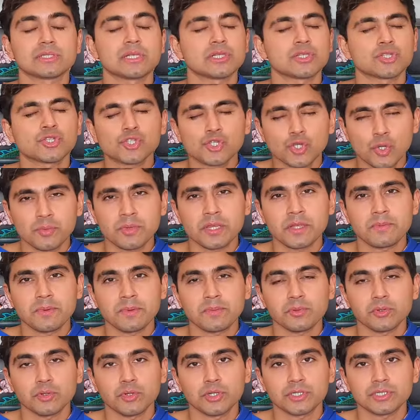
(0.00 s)
there's so many
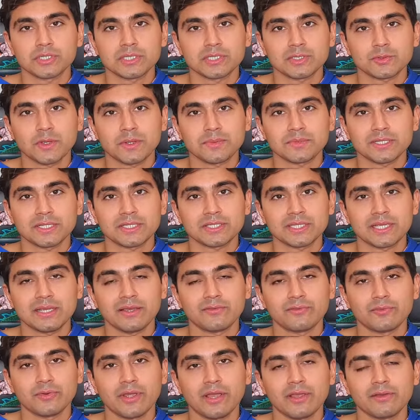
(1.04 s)
people going to this website to get a
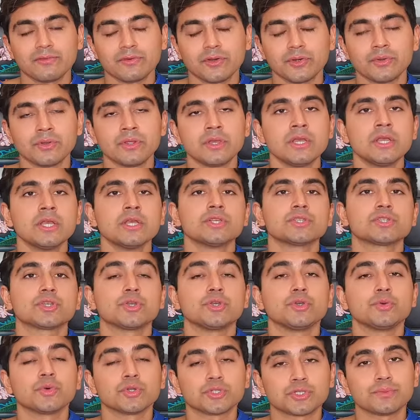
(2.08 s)
free iPhone. So
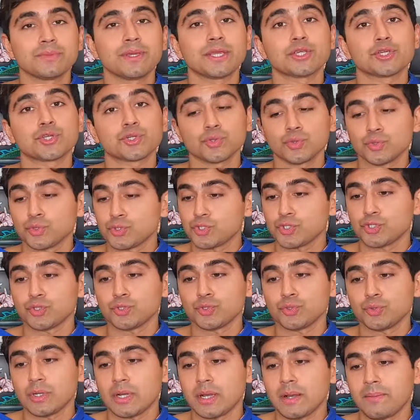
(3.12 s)
you want to make sure to,
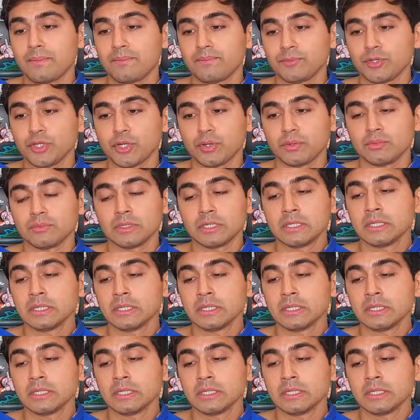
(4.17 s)
um, you know,